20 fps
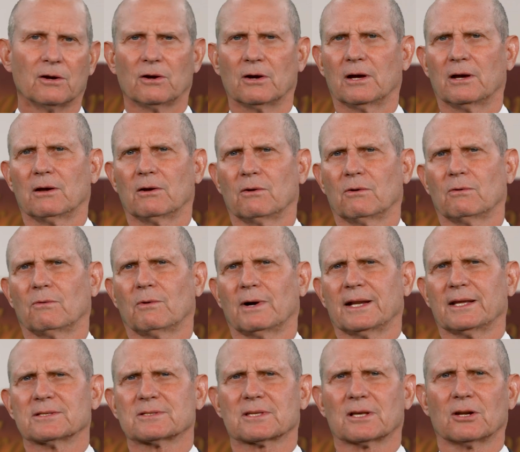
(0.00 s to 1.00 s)
Uh,
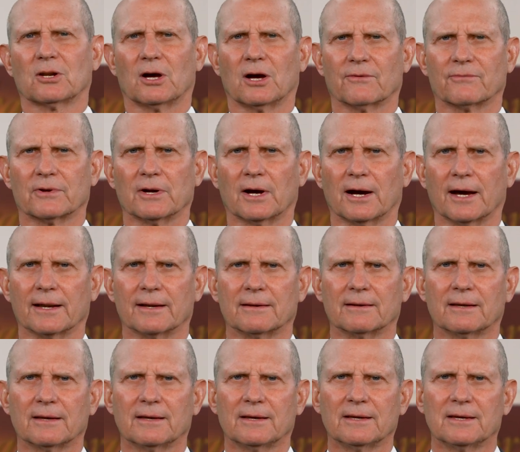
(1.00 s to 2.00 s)
what is the law of God?
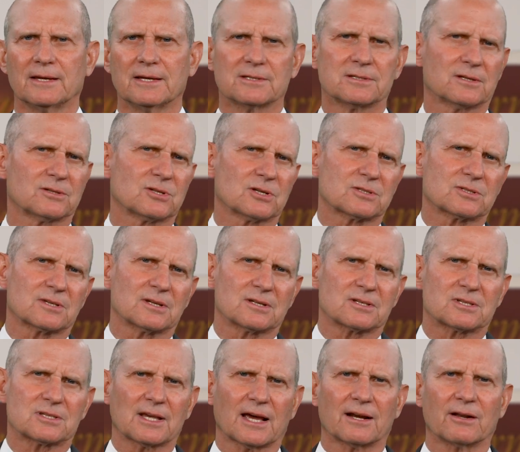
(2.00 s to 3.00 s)
Is it just a
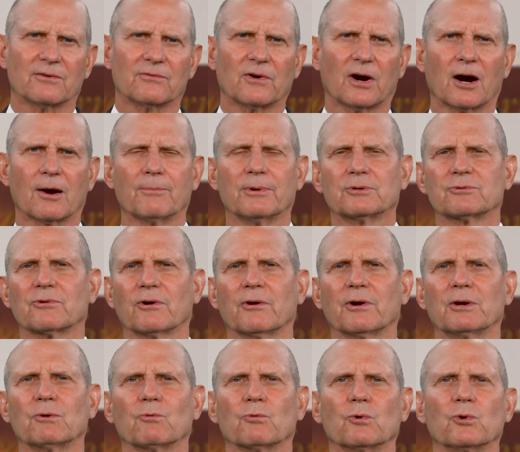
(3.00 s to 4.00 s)
set of
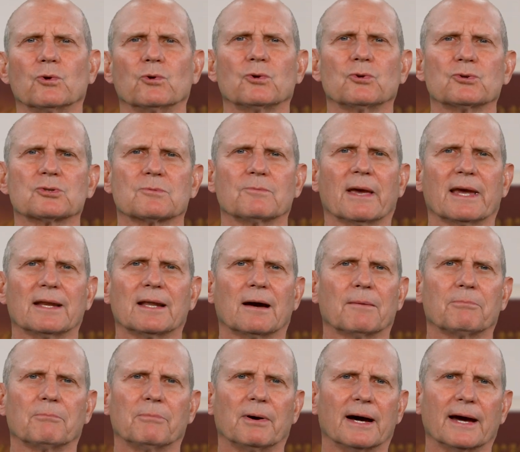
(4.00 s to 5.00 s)
arbitrary rules made
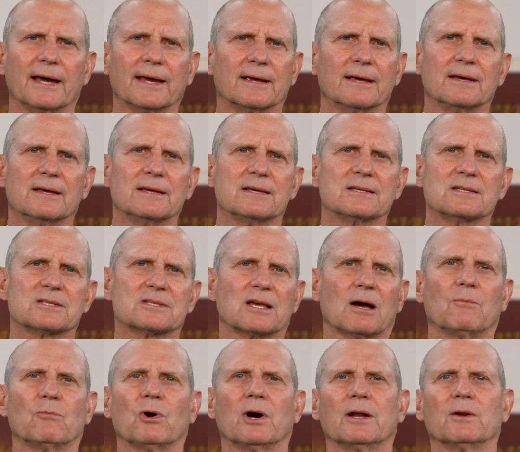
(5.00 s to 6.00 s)
up by
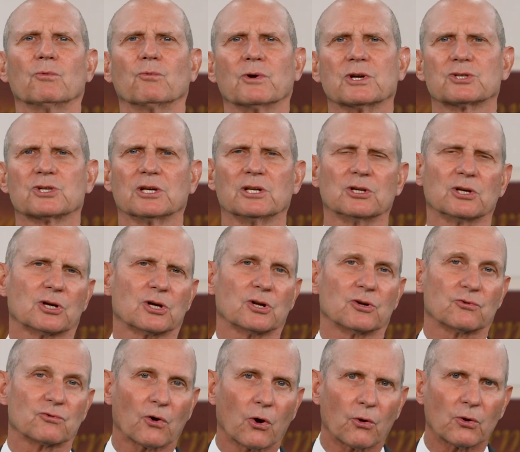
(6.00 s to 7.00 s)
someone wishing to
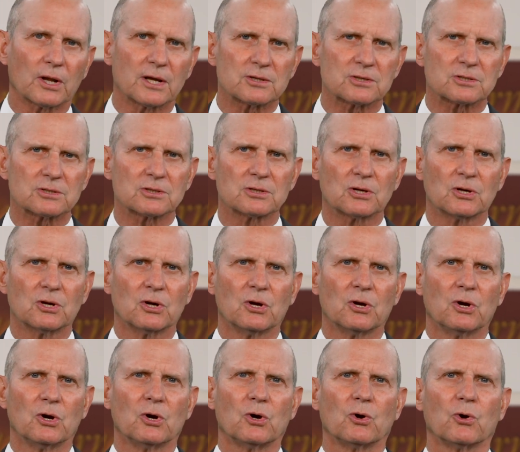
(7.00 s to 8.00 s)
control us?
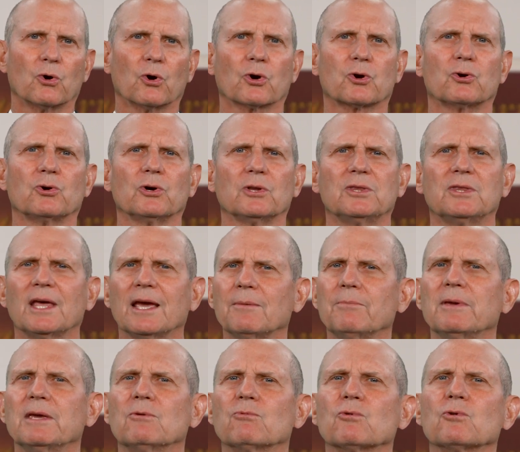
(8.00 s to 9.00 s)
Or could they
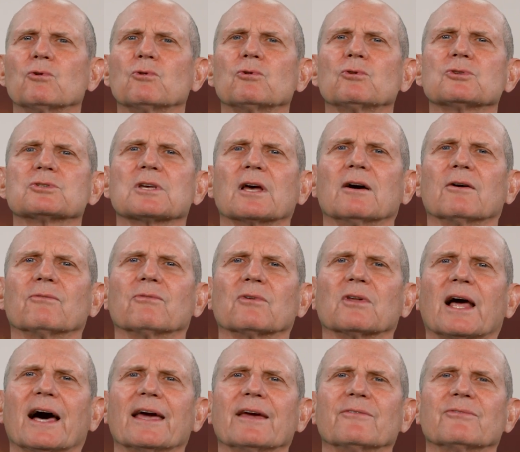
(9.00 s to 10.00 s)
be rules of
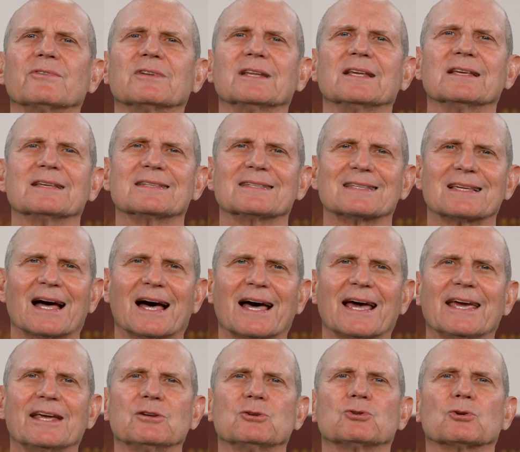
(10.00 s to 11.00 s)
life
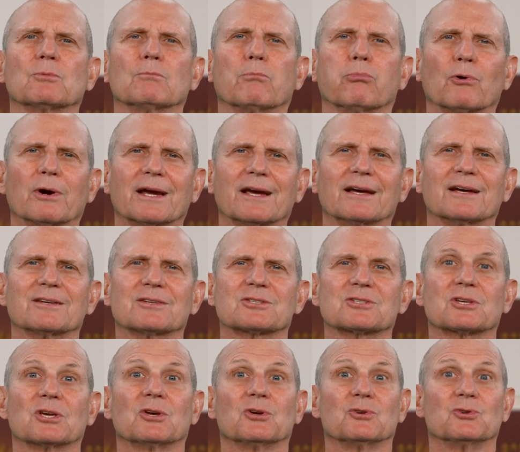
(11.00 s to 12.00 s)
designed to bring
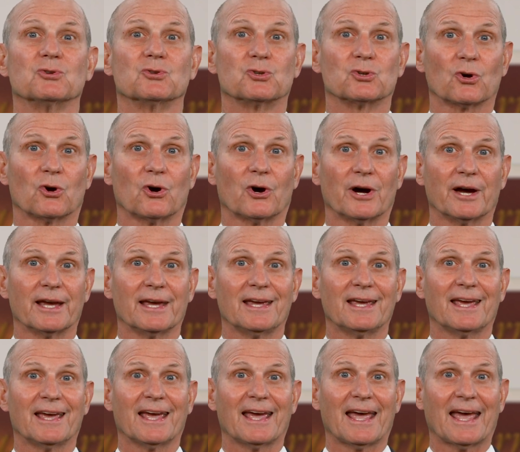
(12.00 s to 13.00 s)
us joy
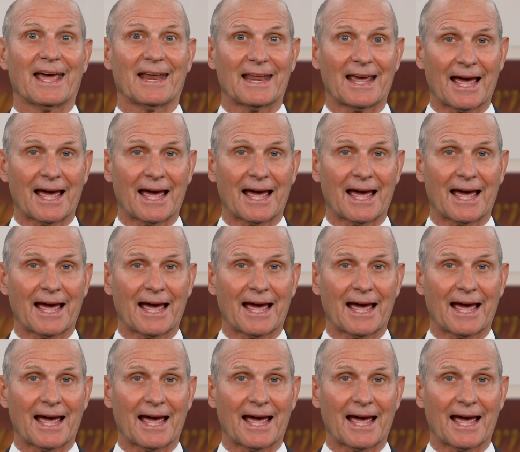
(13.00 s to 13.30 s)
and